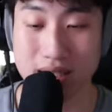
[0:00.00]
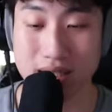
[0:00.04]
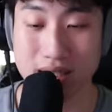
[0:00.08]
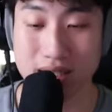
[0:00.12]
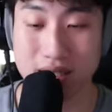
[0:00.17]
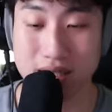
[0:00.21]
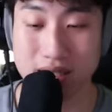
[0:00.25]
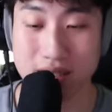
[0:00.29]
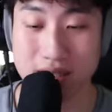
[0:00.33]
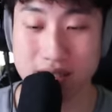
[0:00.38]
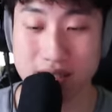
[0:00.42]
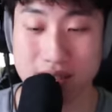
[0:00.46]

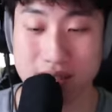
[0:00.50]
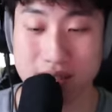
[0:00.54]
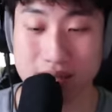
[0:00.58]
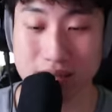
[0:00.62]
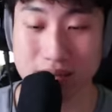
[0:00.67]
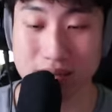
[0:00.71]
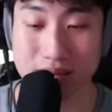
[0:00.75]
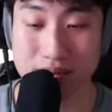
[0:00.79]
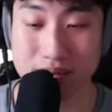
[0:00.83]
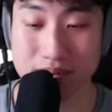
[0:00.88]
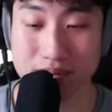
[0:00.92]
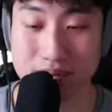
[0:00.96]

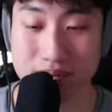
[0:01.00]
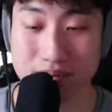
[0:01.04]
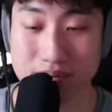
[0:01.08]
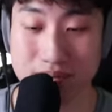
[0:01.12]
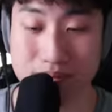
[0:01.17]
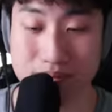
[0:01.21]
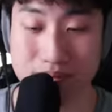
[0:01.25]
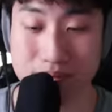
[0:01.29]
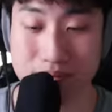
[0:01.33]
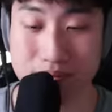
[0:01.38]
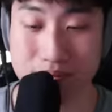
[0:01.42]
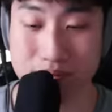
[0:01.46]

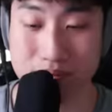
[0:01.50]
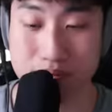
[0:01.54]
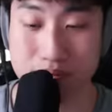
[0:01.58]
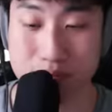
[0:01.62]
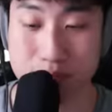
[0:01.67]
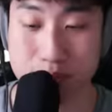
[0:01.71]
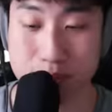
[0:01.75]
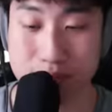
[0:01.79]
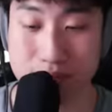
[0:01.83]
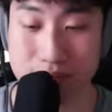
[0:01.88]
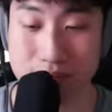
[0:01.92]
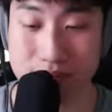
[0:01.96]

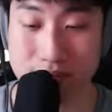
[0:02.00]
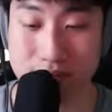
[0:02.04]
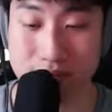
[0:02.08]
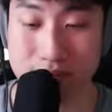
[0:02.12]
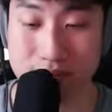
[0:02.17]
Nothing is said.